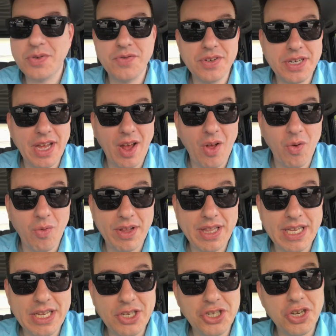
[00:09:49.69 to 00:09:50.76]
Friedel when
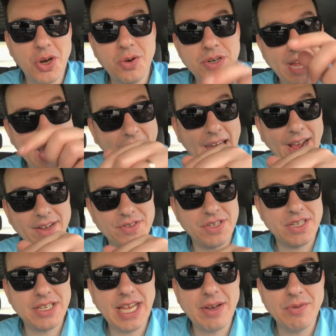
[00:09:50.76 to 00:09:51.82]
he showed Axe
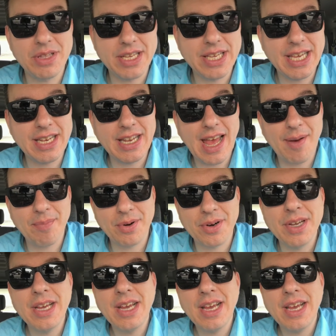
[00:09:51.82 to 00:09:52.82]
and Date with a Kidnapper